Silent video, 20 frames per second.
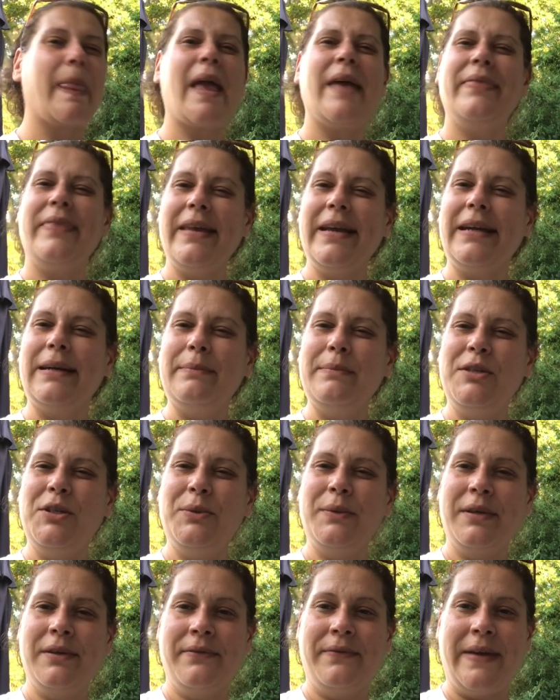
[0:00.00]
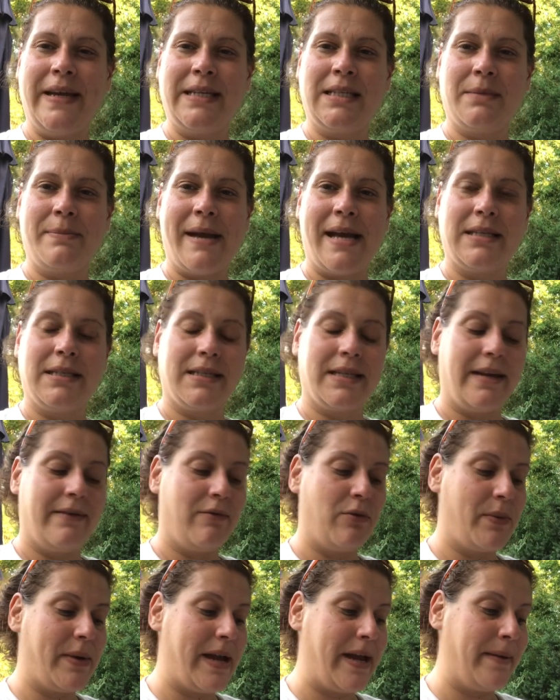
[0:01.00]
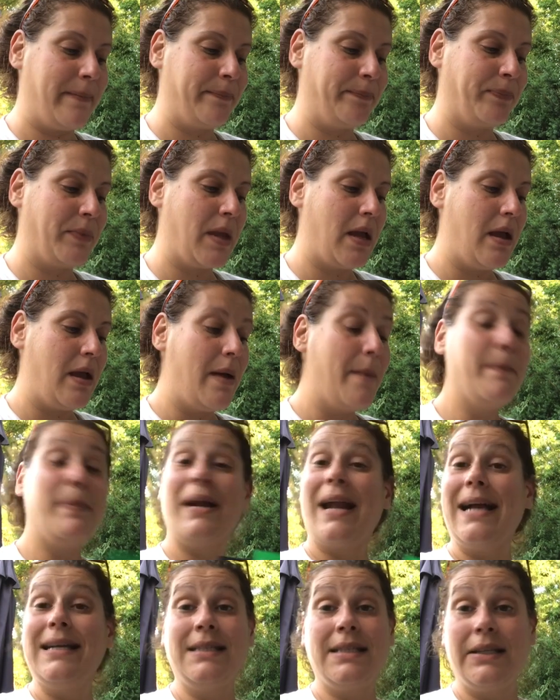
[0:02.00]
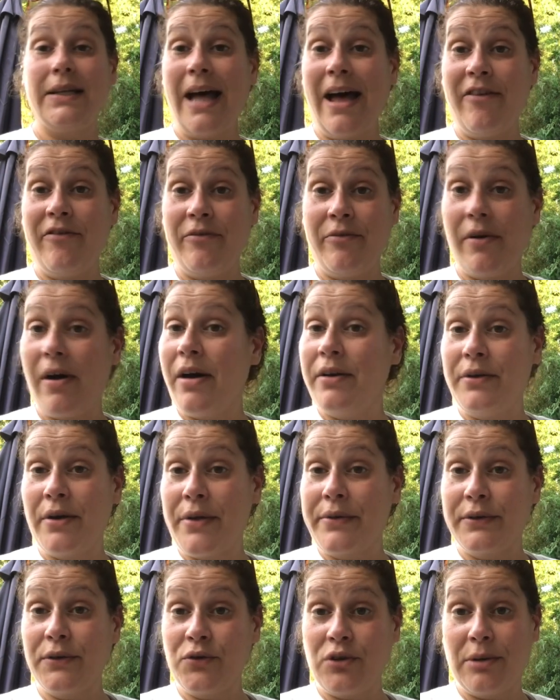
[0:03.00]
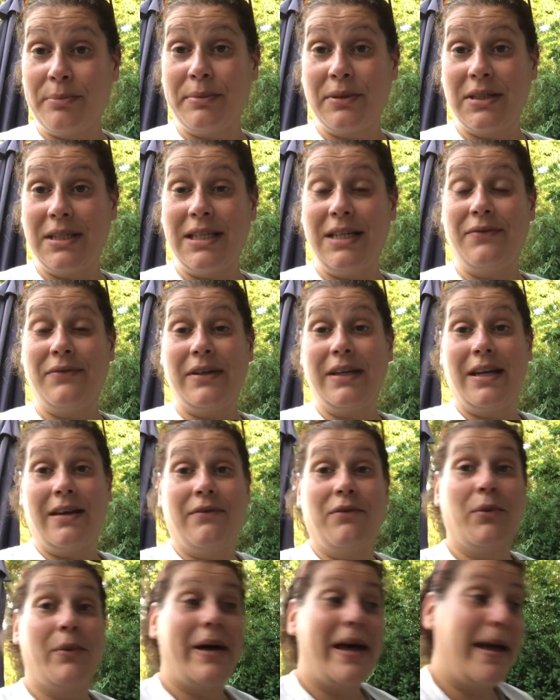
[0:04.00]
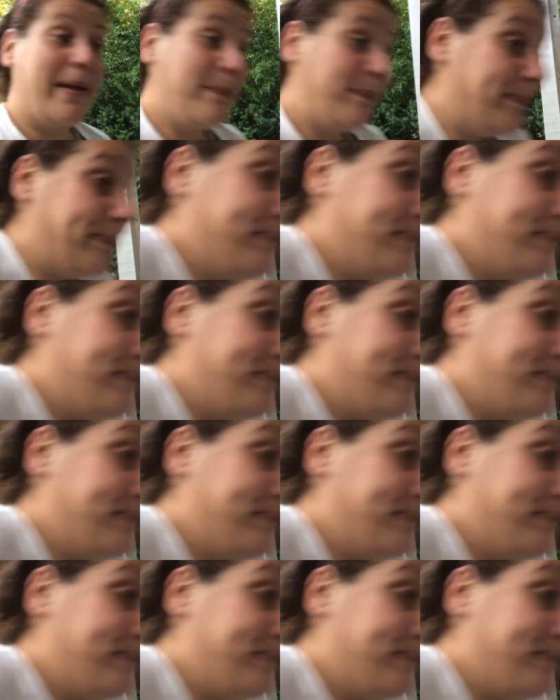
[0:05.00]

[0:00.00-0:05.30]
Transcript: I think I'm doing a face mask giveaway, but I still have another Triple Diva giveaway.